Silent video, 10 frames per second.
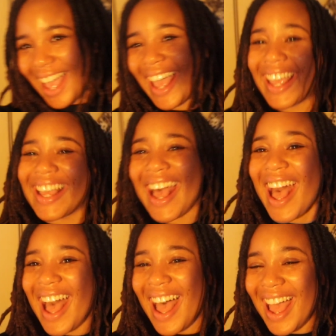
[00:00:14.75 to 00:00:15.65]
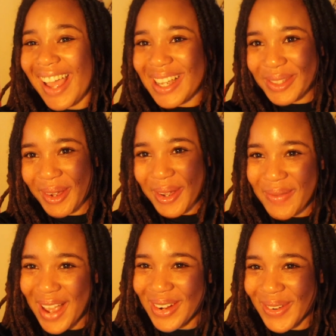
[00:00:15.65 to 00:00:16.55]
hey guys,
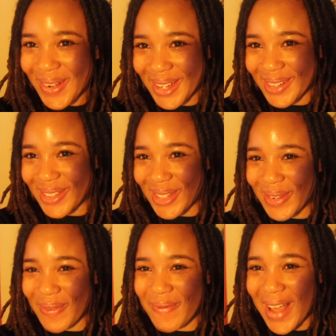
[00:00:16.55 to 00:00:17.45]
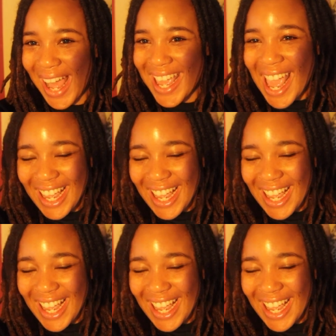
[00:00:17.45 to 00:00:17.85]
welcome back or welcome to my